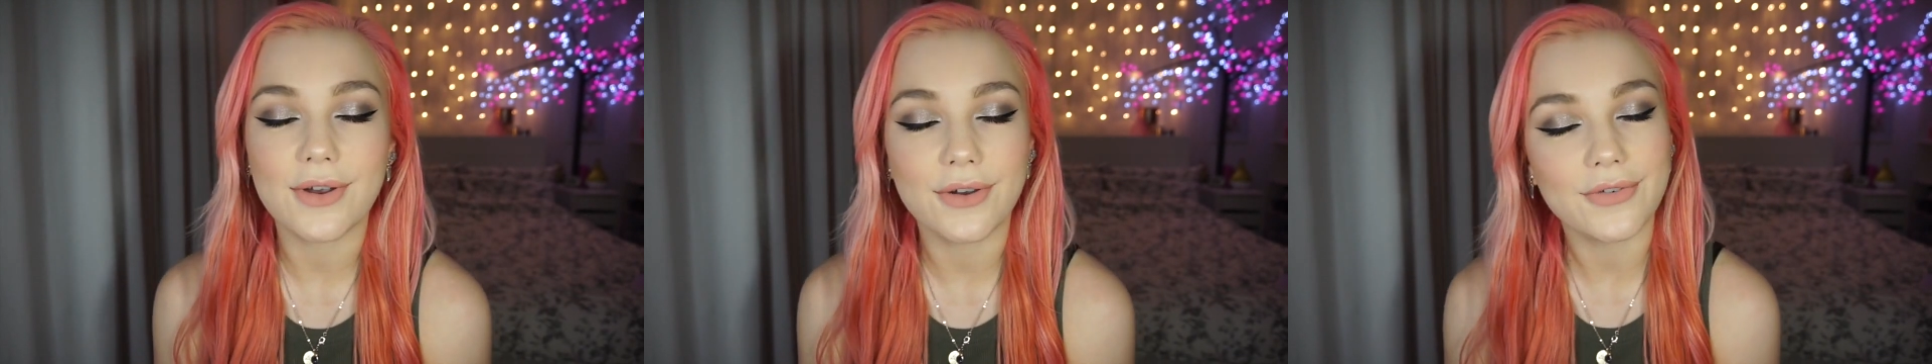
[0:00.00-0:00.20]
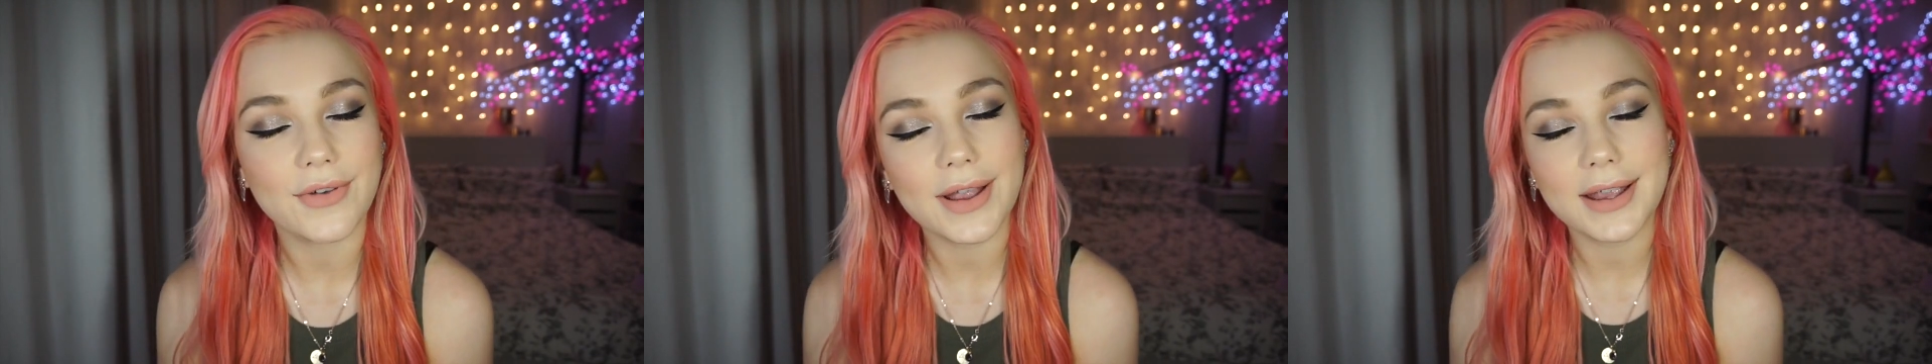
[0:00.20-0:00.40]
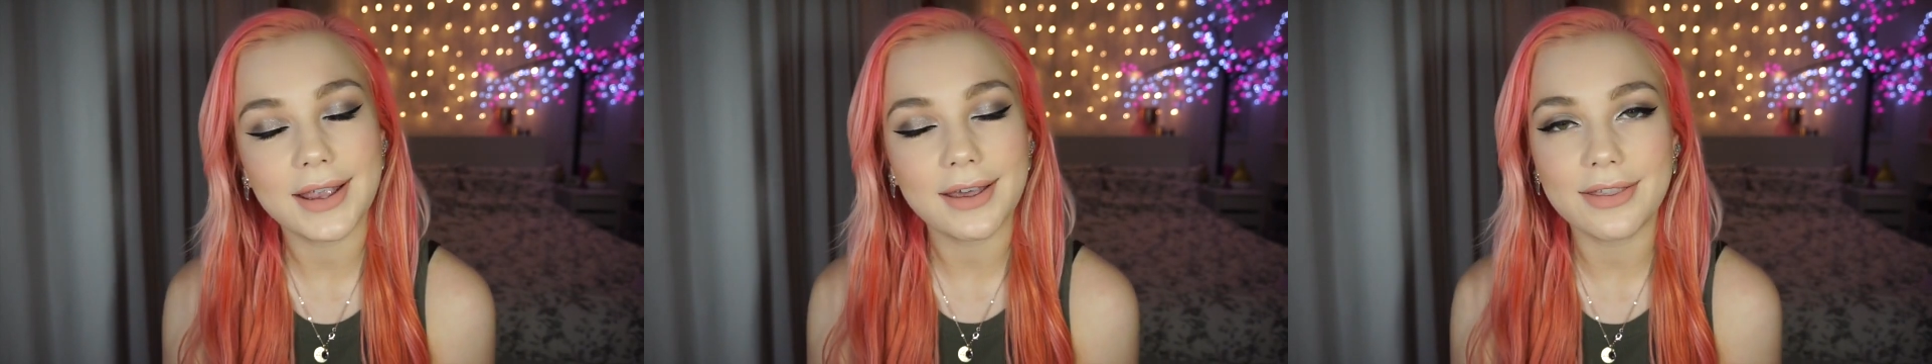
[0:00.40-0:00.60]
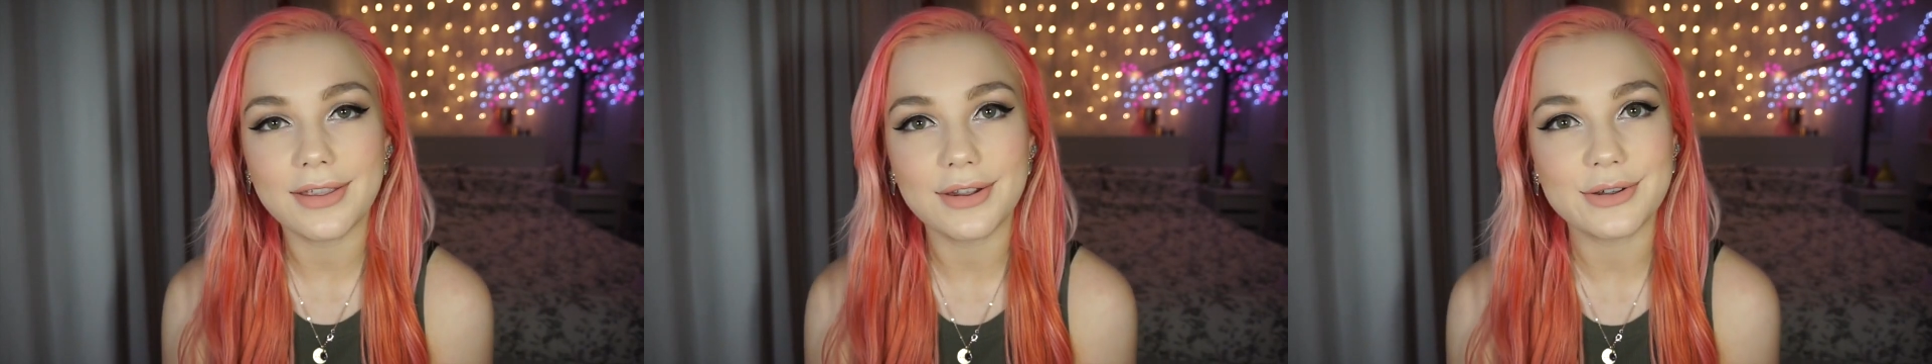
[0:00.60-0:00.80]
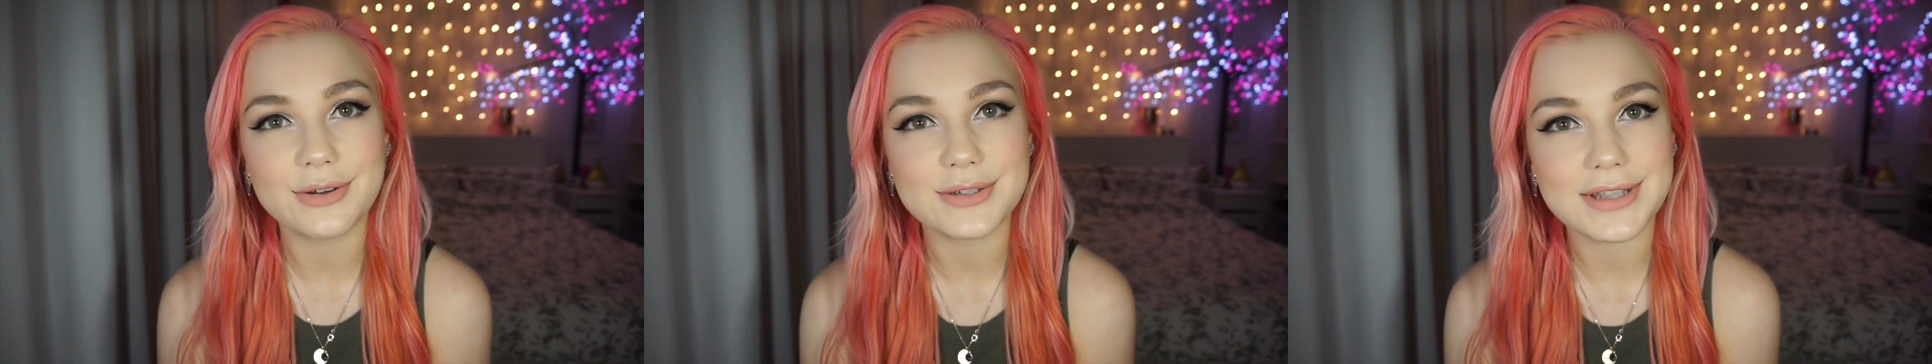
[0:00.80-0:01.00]
of any other
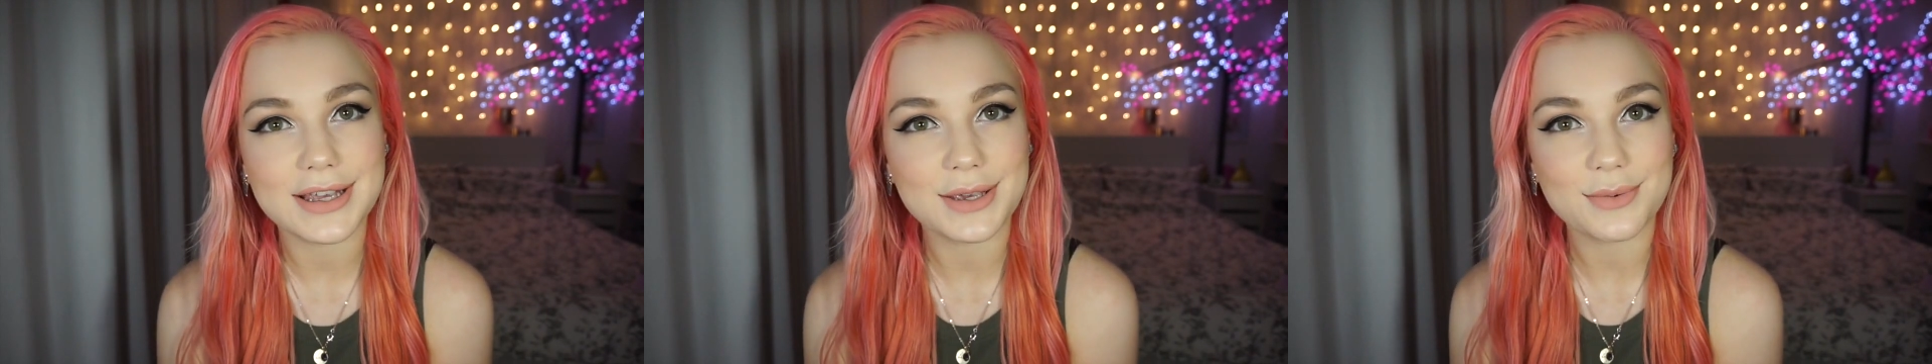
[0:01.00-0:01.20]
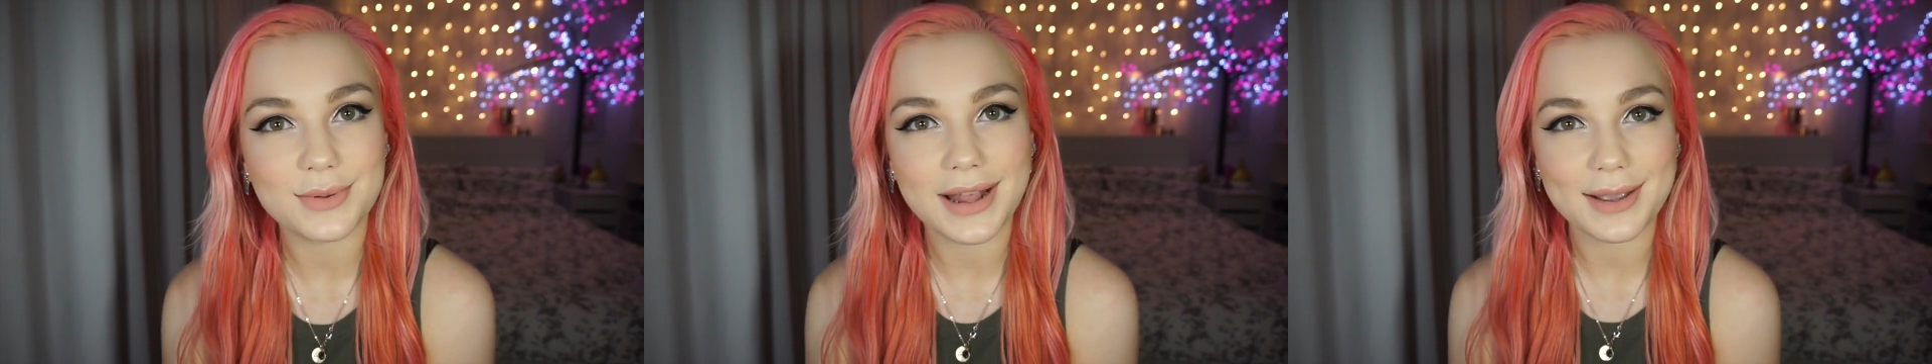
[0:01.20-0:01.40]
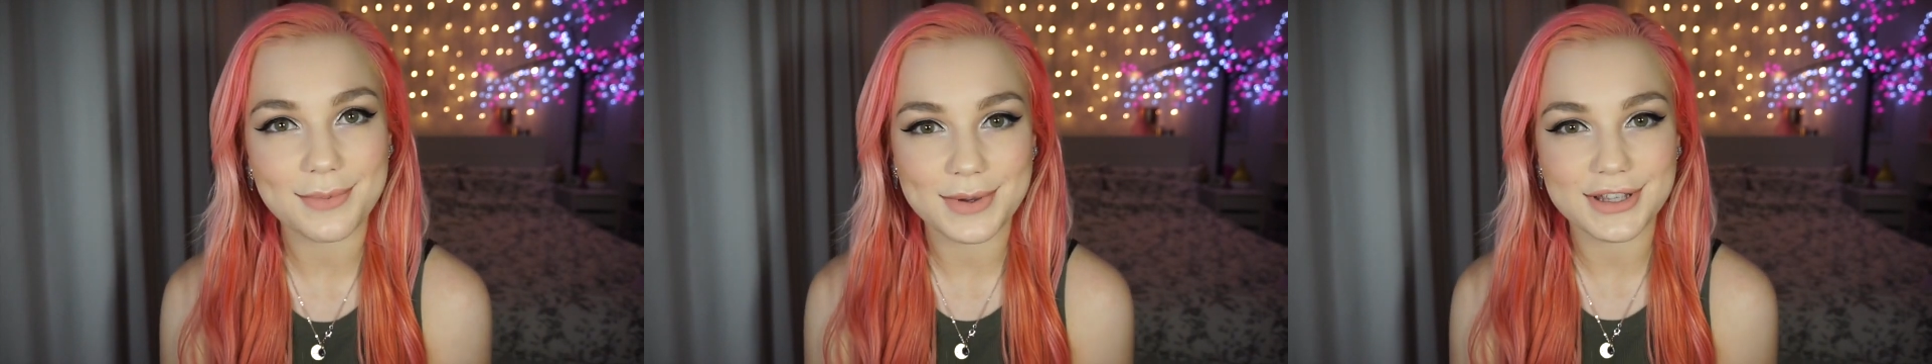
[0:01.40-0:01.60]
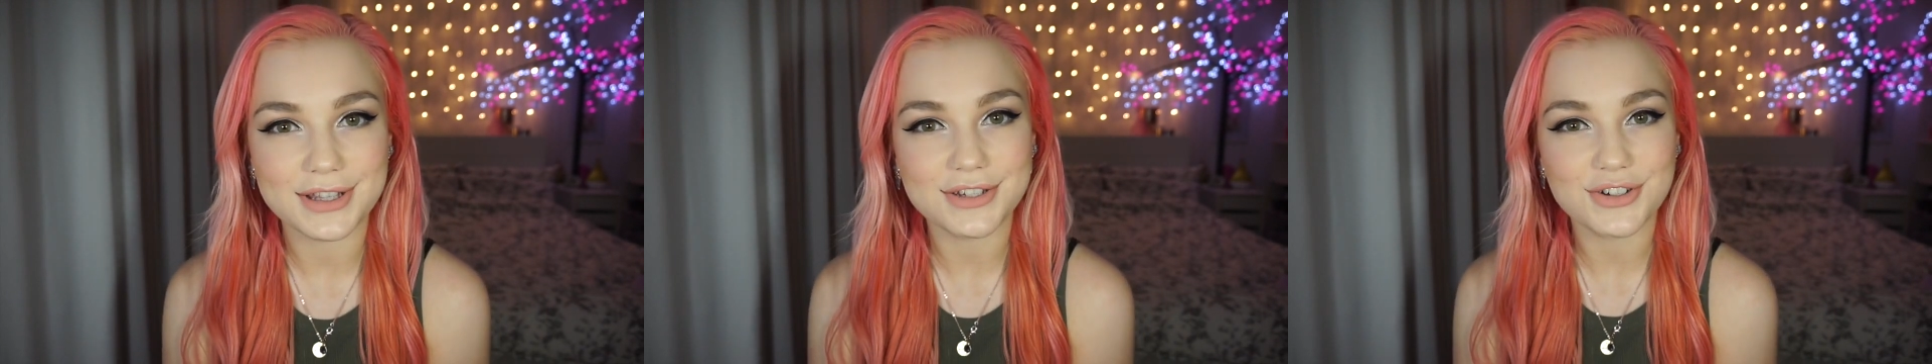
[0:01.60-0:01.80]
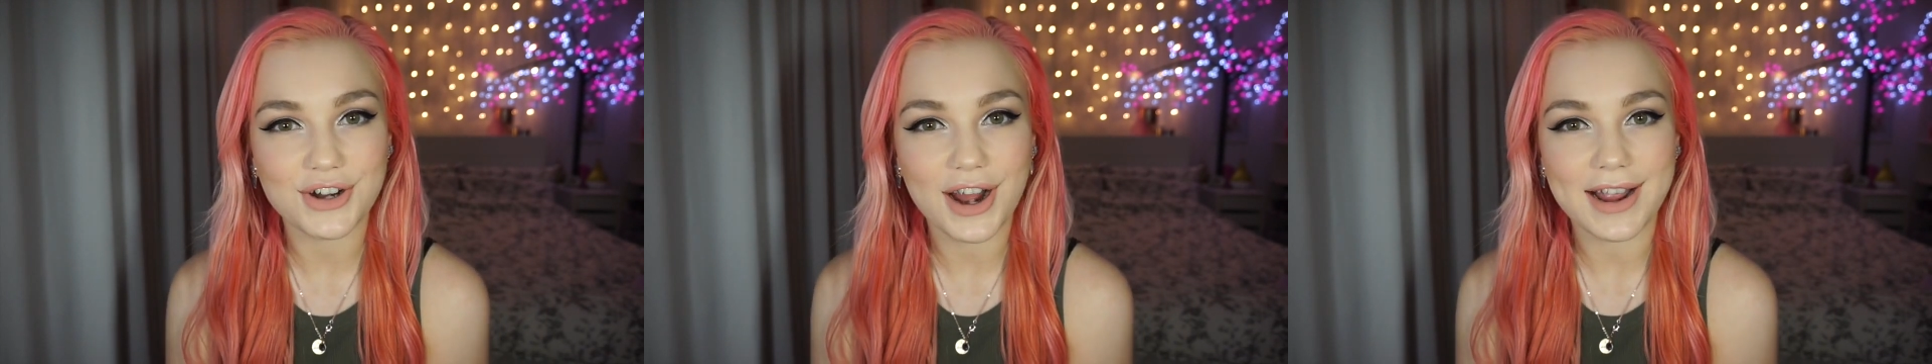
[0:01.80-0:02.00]
looks that you would like me to
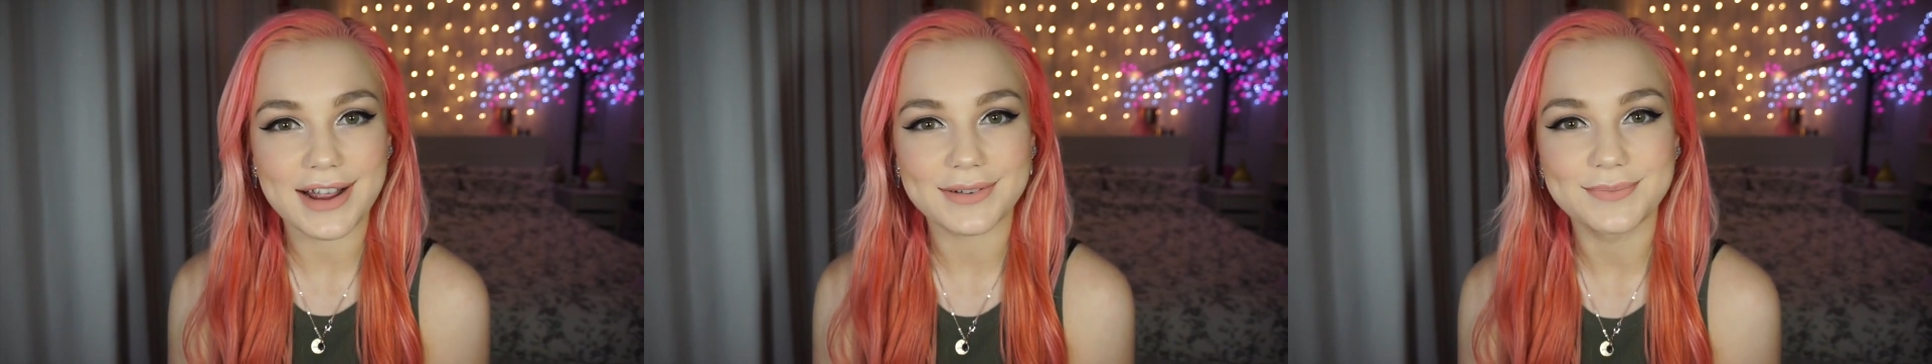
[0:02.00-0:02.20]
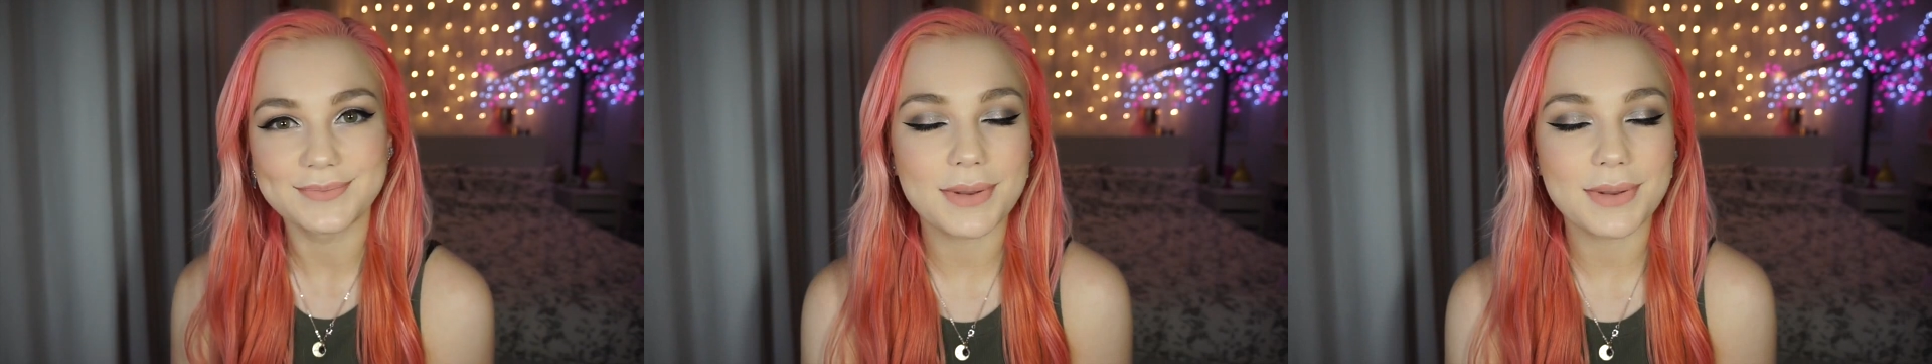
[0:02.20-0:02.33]
try.